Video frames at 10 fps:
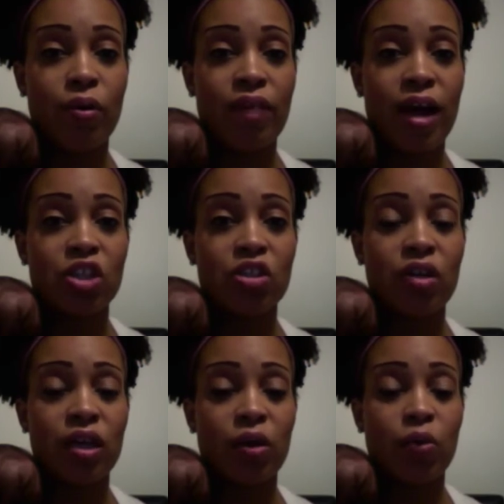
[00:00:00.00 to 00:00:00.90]

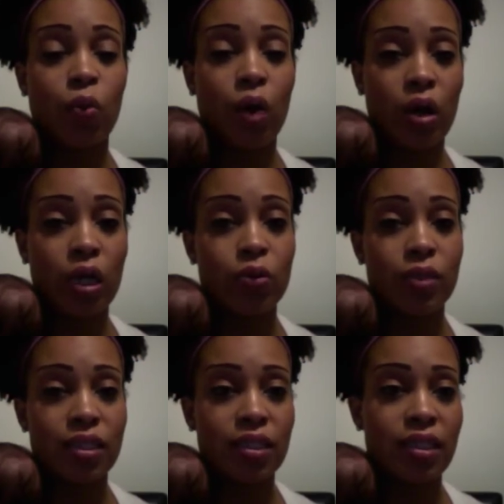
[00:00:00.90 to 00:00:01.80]
vaginally. We're going to do a
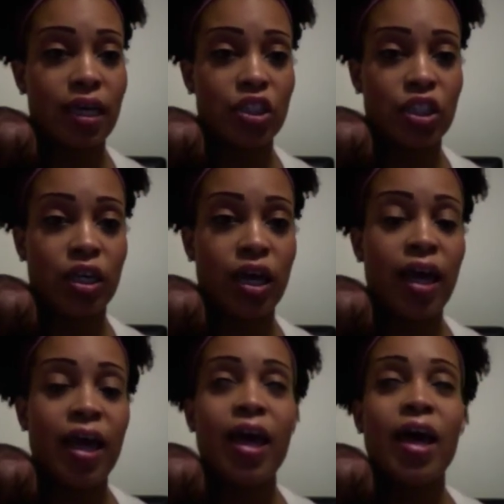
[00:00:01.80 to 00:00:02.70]
C-section.
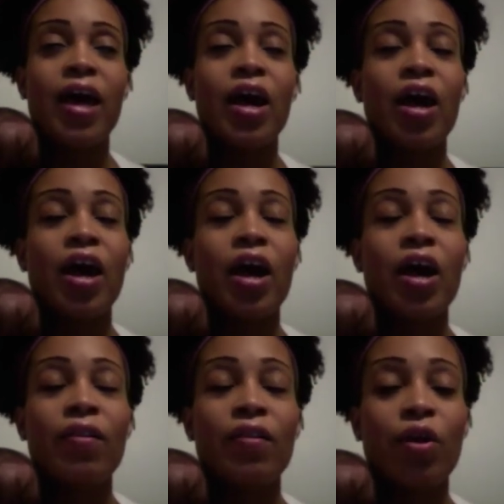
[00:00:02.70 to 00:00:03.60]

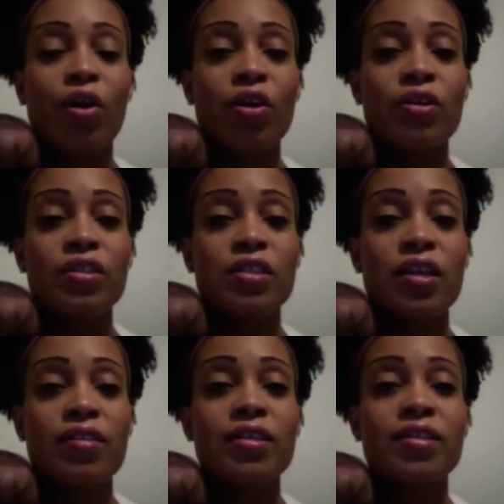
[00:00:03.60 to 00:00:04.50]
Girls,
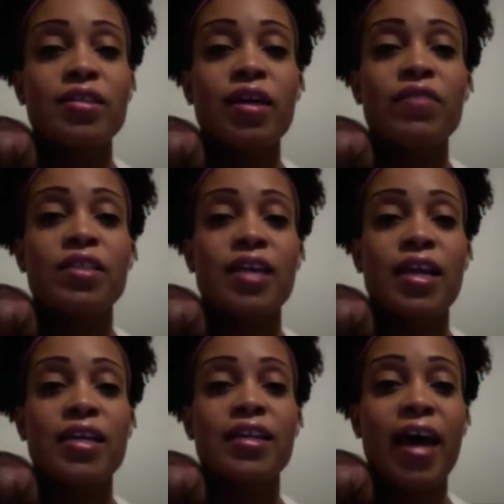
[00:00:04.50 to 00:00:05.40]
this
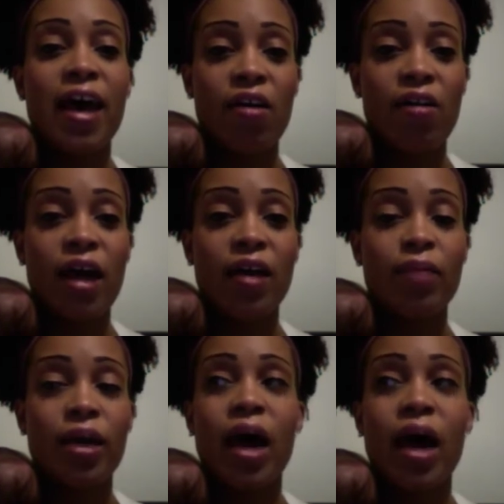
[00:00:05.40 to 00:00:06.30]
devastated the hell out of me.